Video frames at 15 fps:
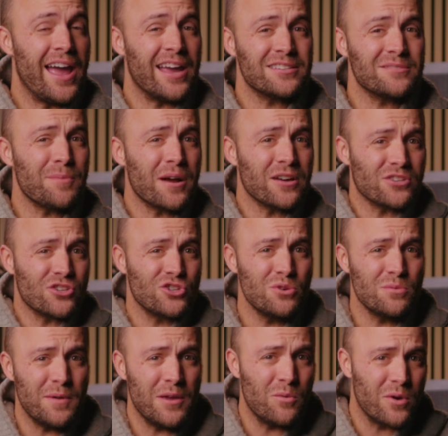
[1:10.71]
Xbox
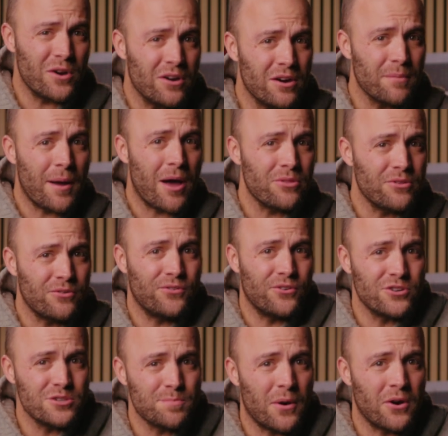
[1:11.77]
should be worried about their
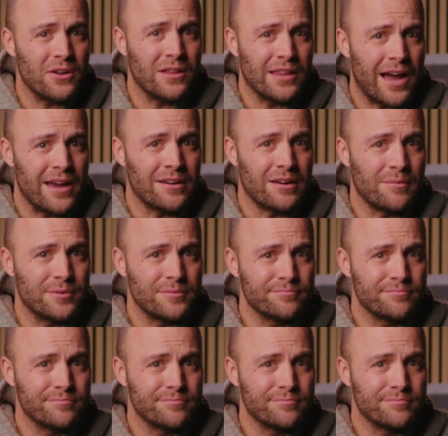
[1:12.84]
first-party lineup.